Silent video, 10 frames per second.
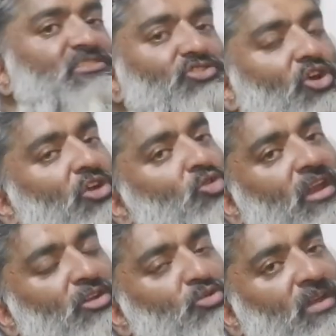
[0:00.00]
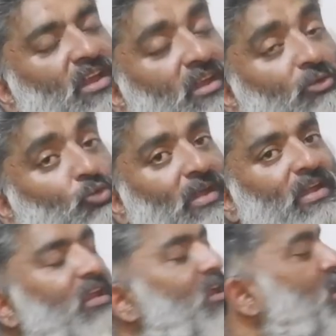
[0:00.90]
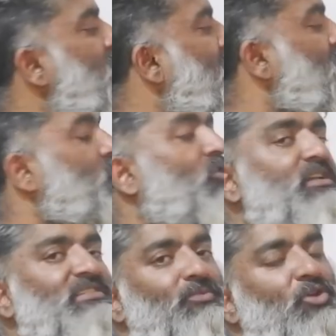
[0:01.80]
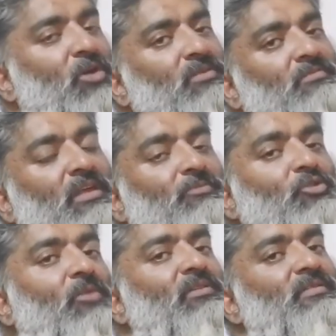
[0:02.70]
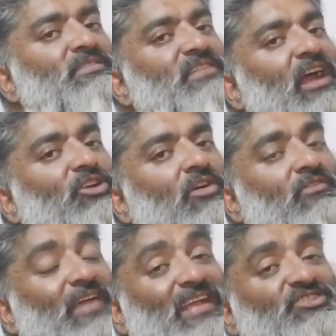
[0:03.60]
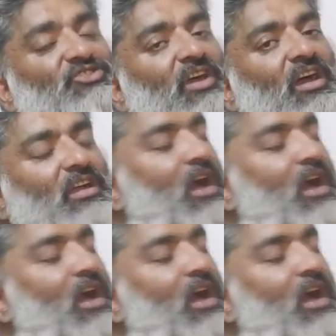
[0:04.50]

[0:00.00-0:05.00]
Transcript: is not going to be 20. And what is the problem? The problem is that of extra